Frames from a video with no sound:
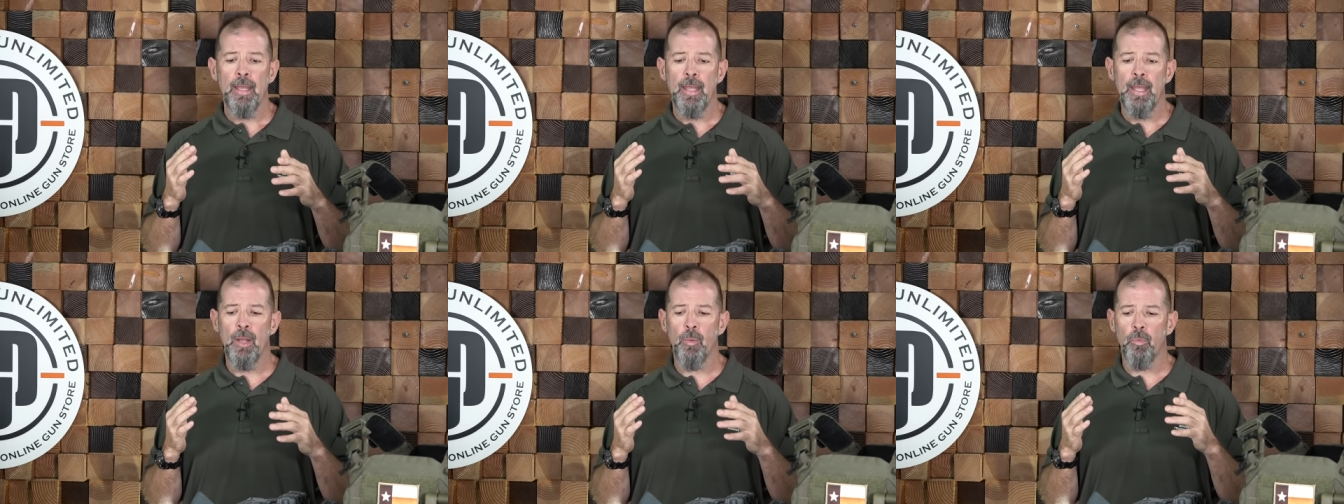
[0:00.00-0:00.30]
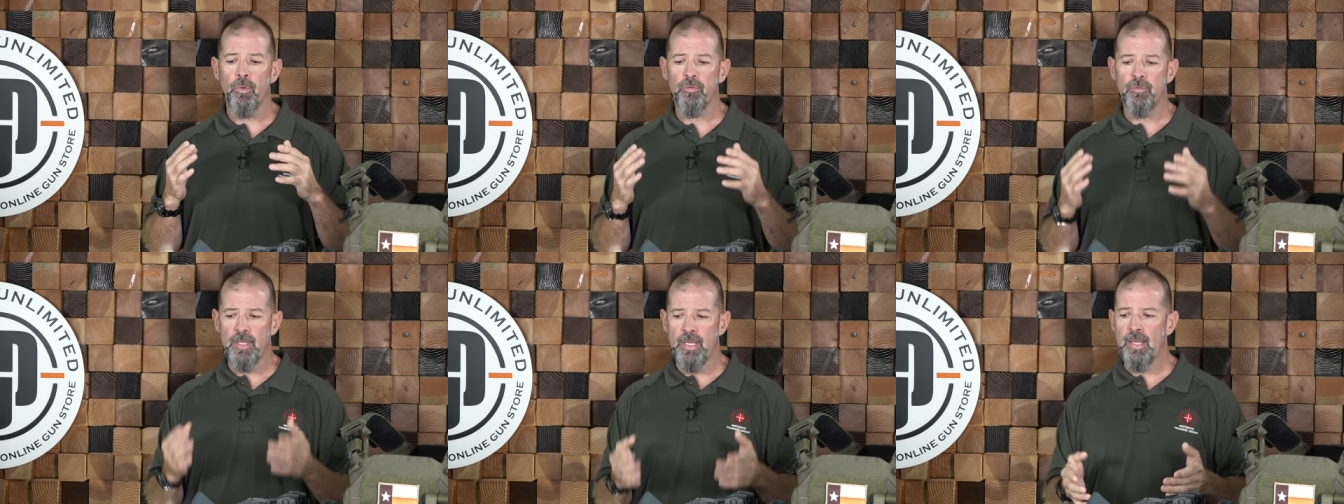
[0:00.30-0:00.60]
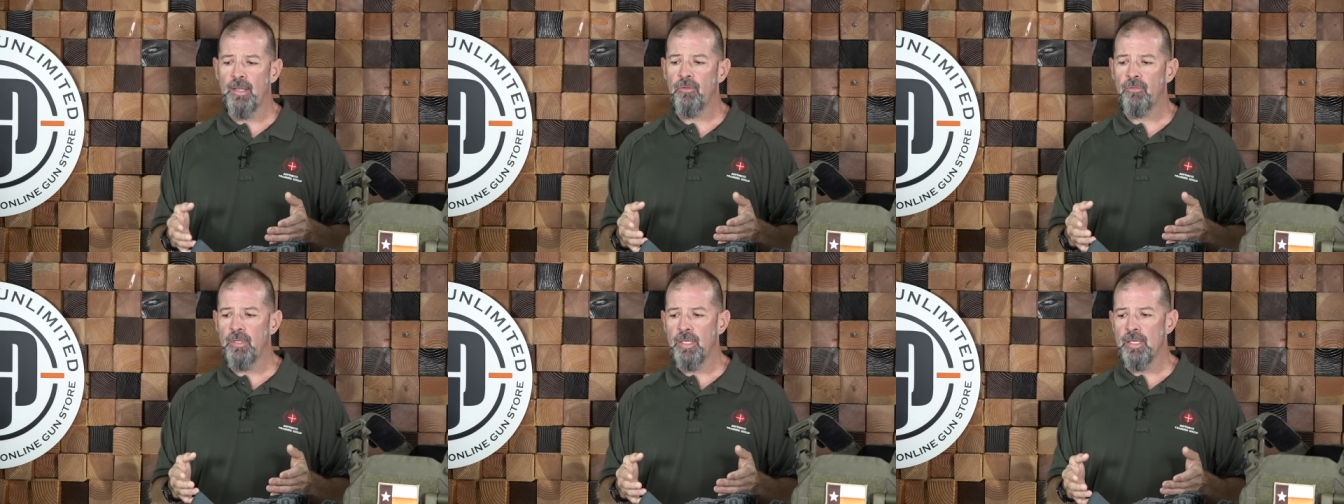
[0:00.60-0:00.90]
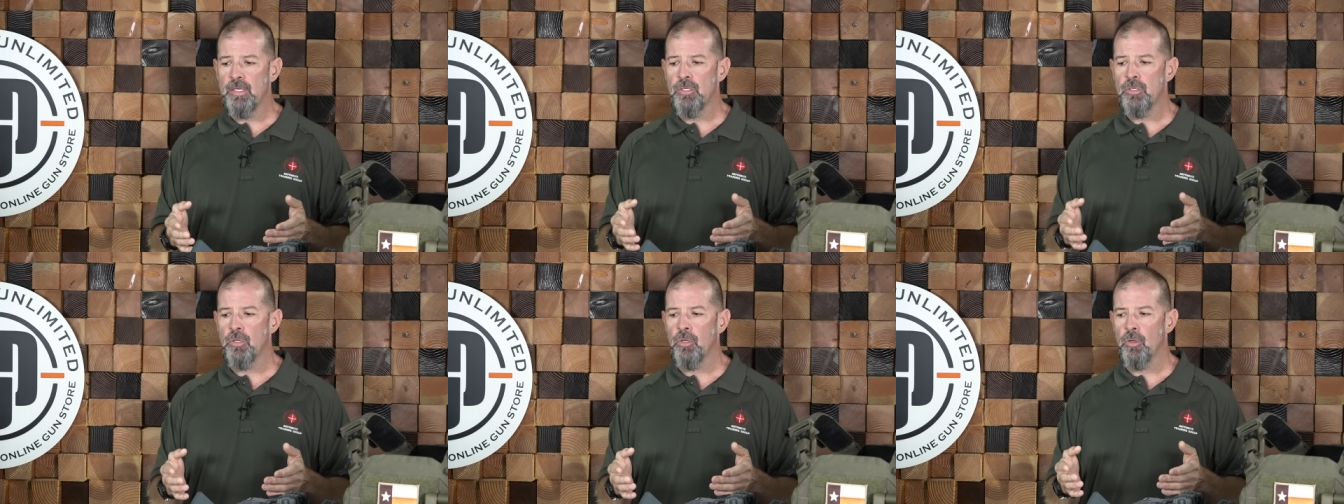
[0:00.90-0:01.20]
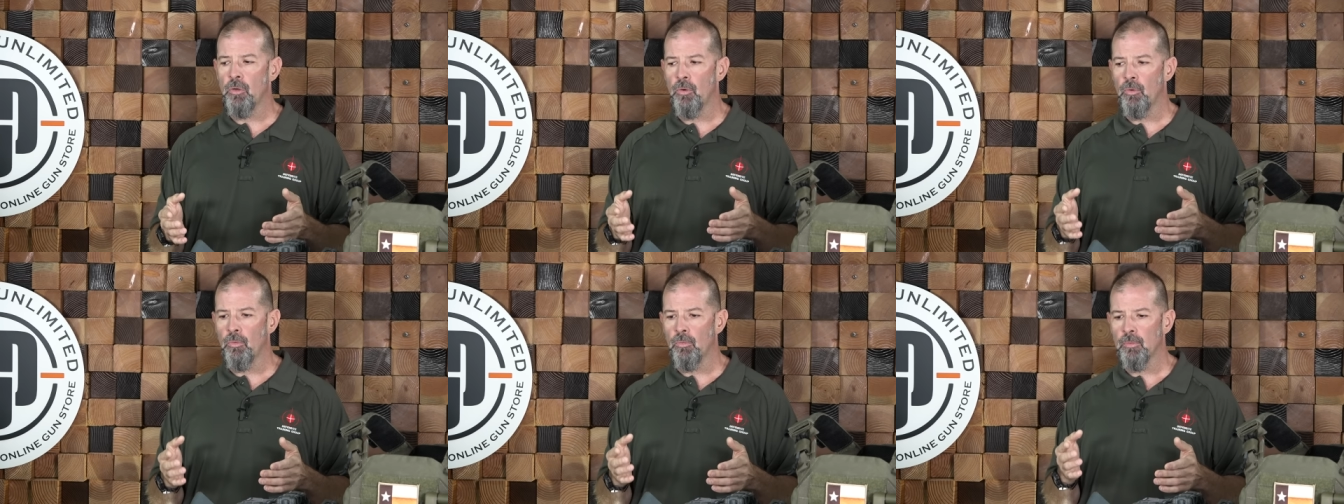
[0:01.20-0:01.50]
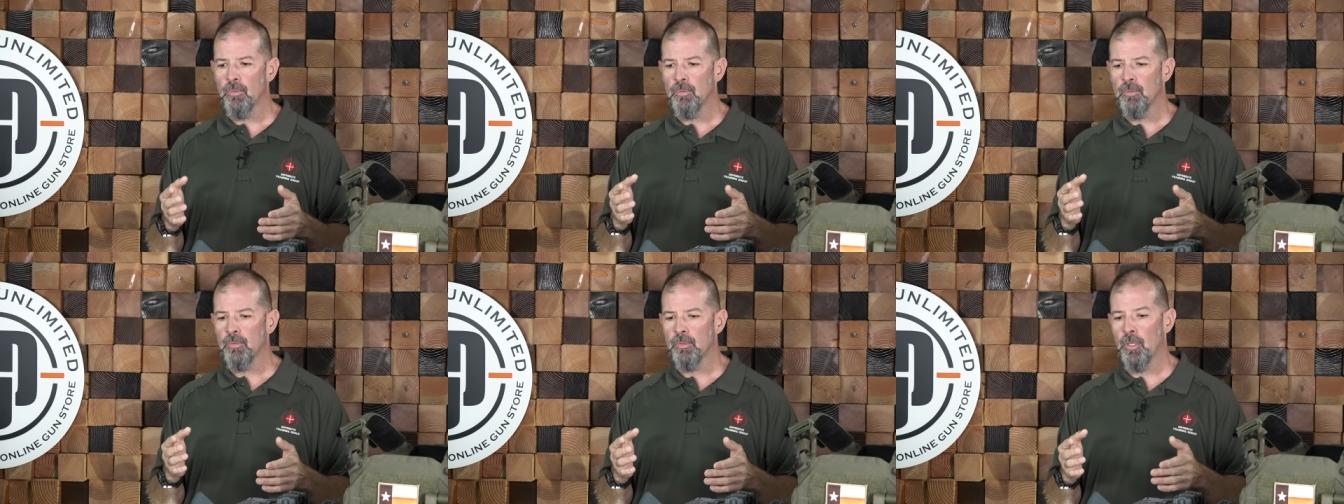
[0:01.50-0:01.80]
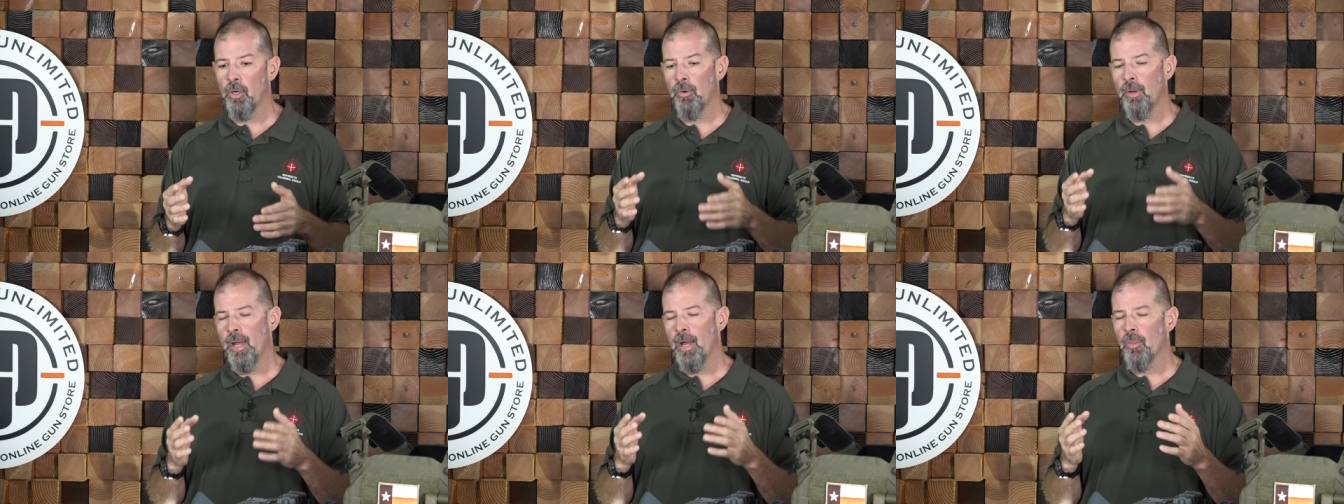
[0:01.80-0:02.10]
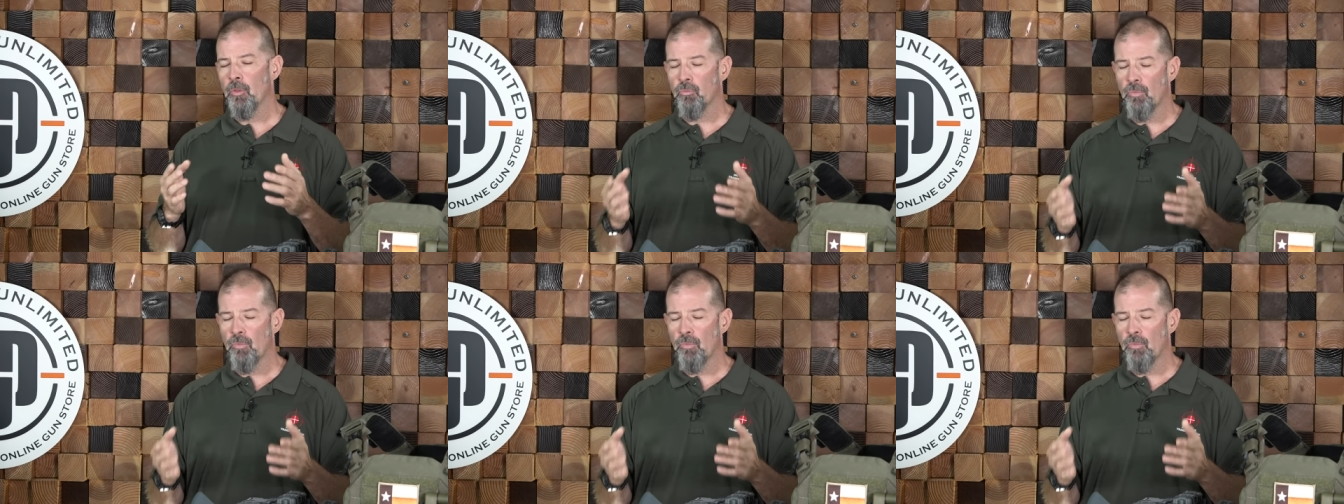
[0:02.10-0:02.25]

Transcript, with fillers: it was easy to go down